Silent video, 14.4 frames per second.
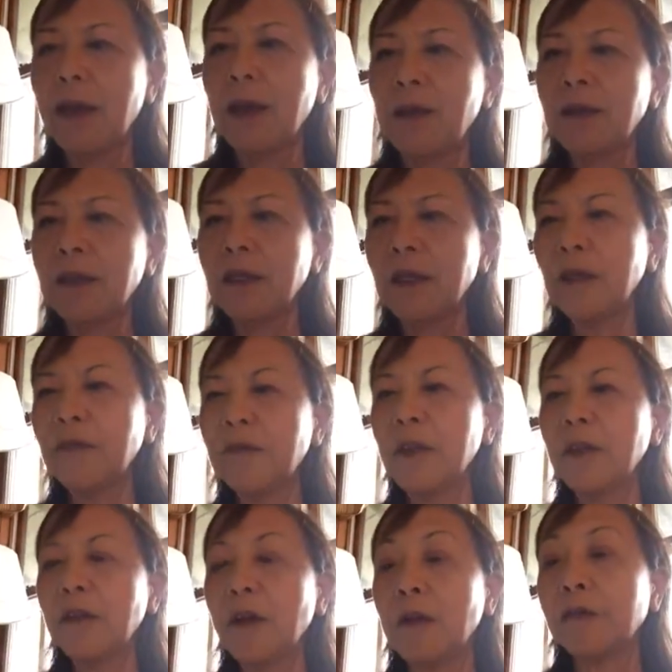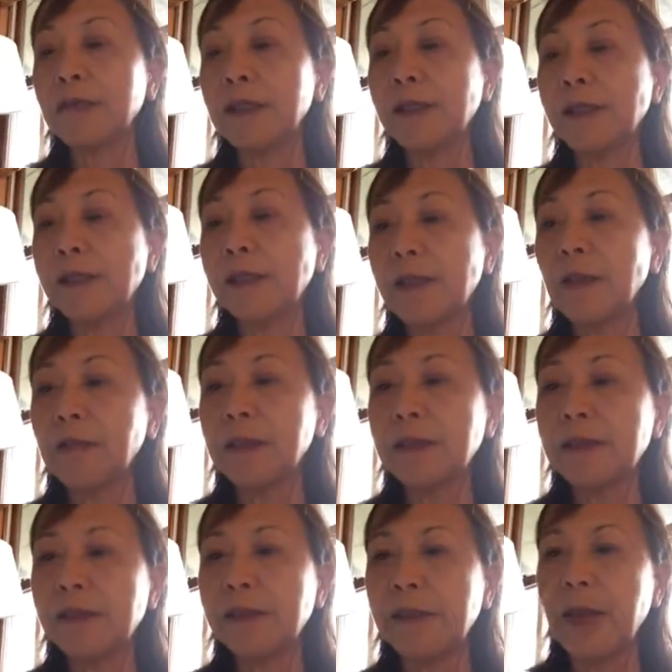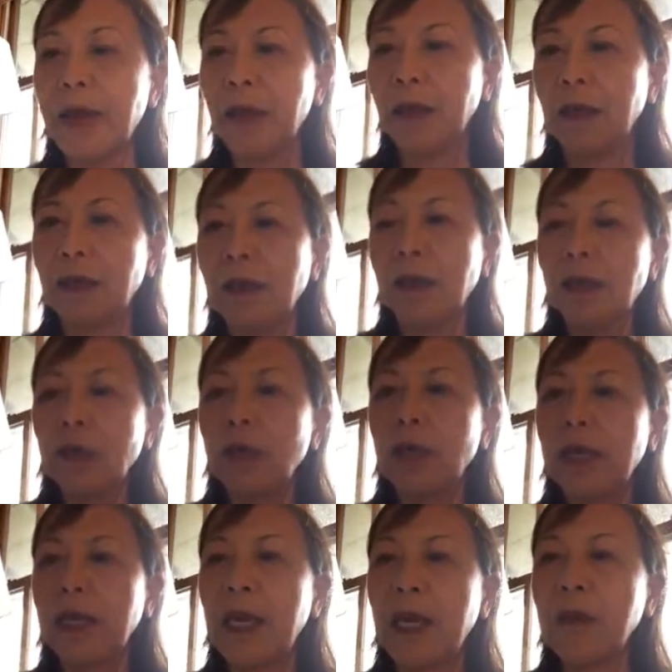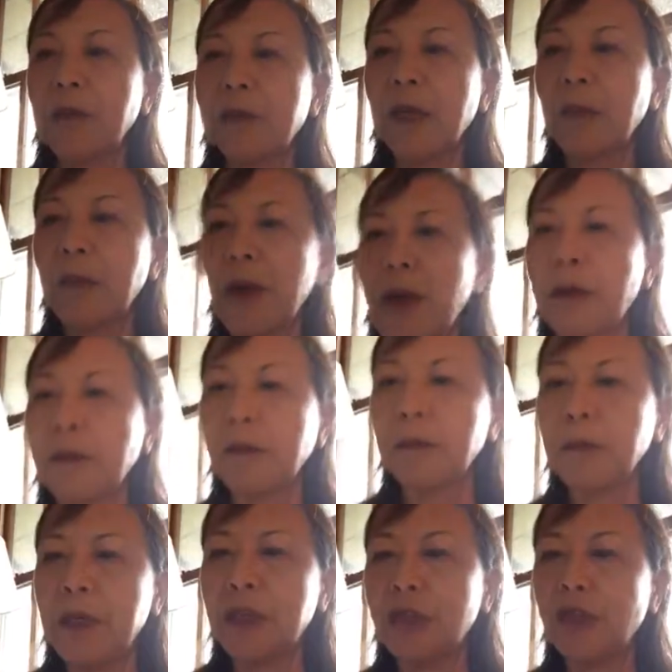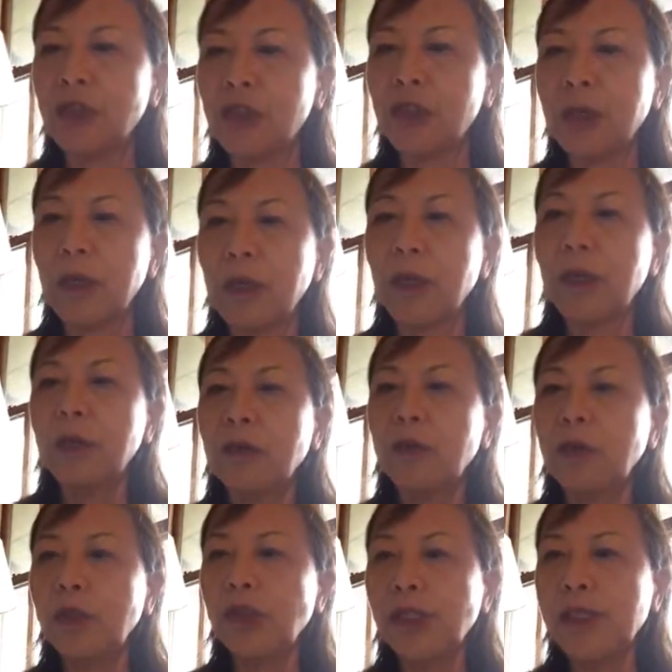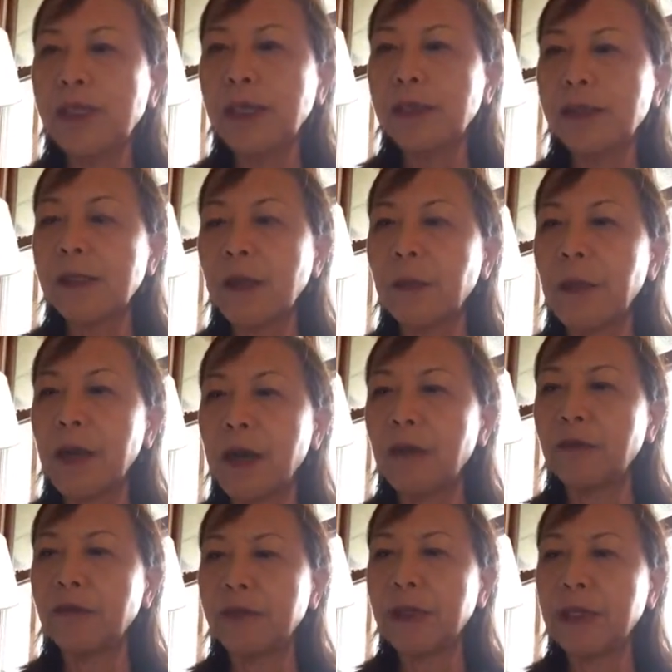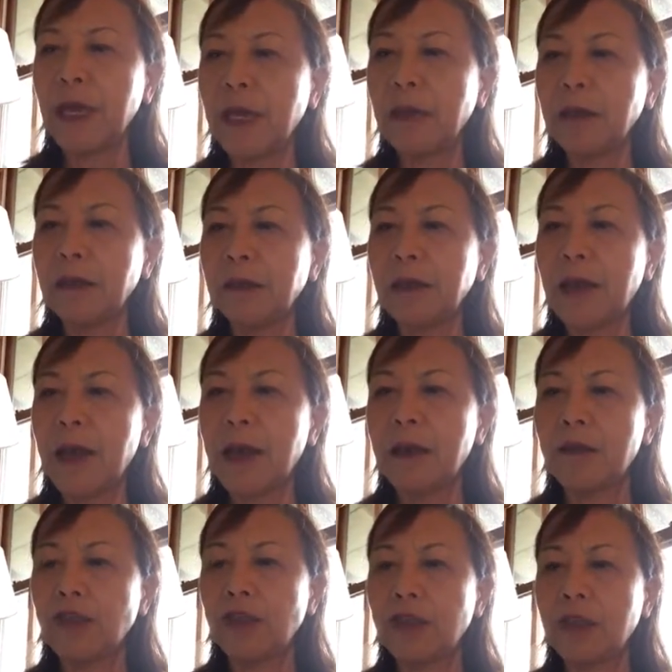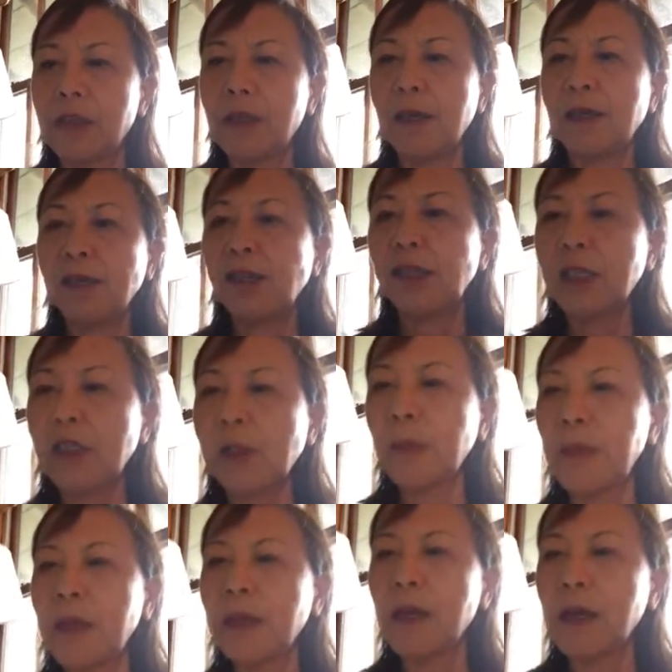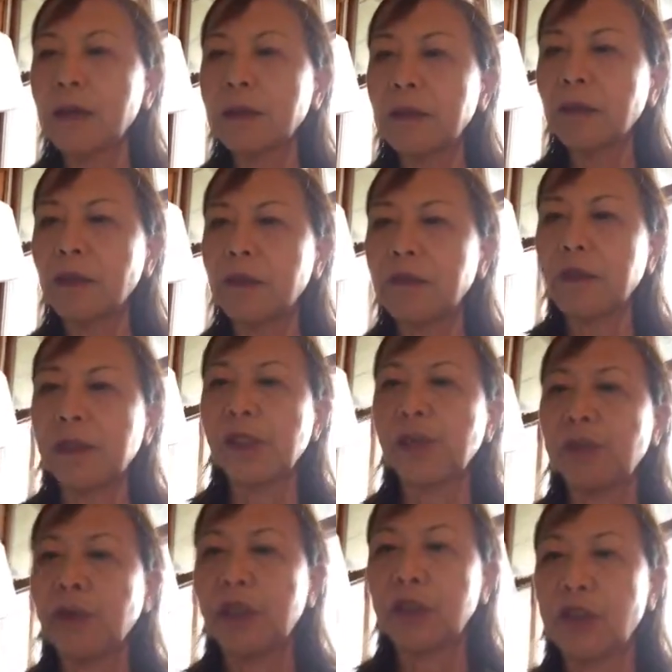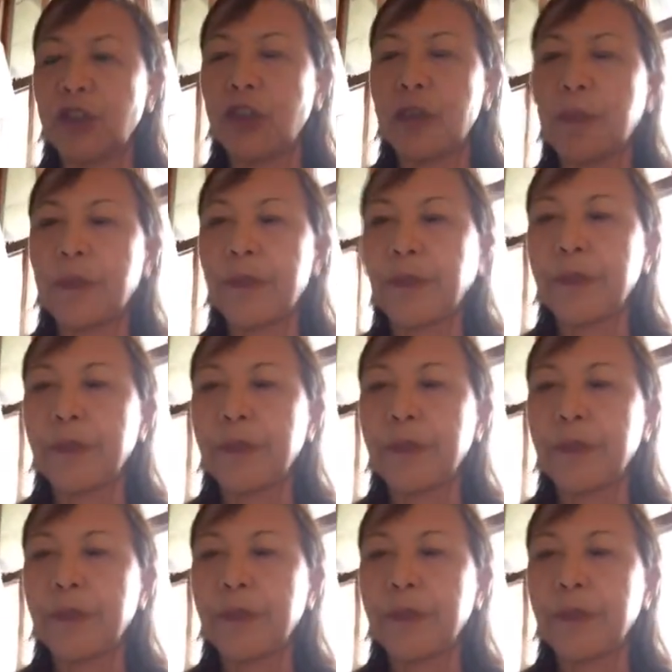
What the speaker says: On the evening of the 7th day, we camped upon the beach, which sets above the canyon edge, just beyond the river's reach.